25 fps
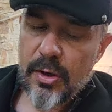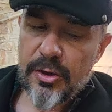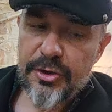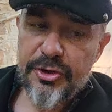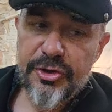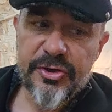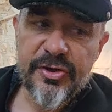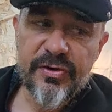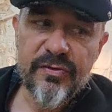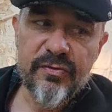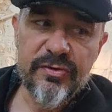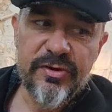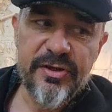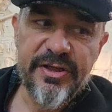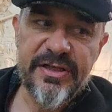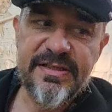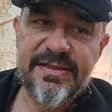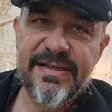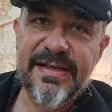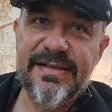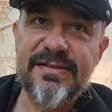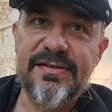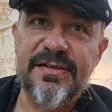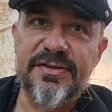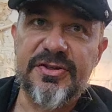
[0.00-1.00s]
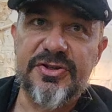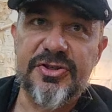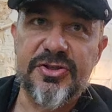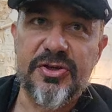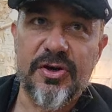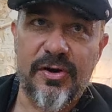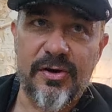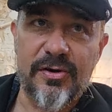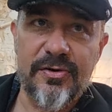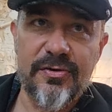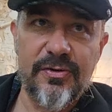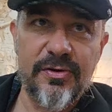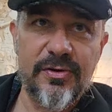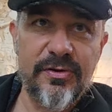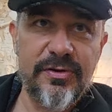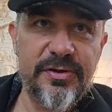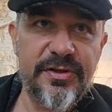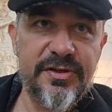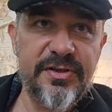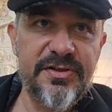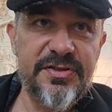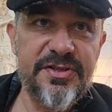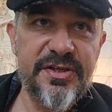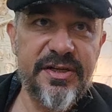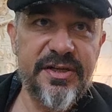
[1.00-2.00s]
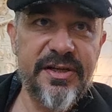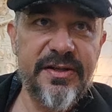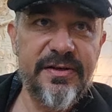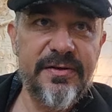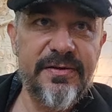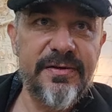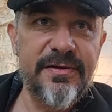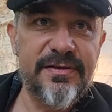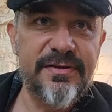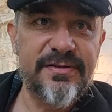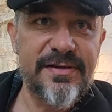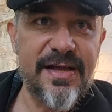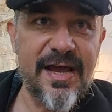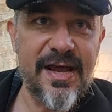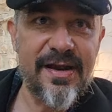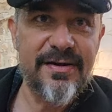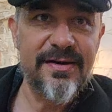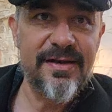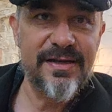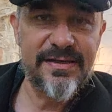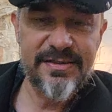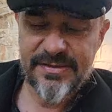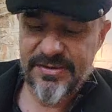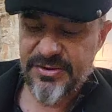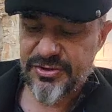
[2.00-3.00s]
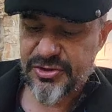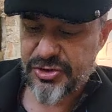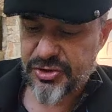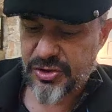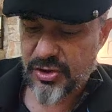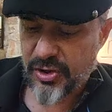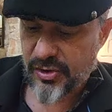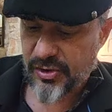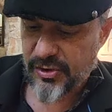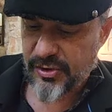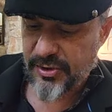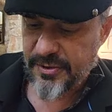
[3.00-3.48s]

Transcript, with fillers: You can really taste the charcoal in the chicken. It's nice and charred.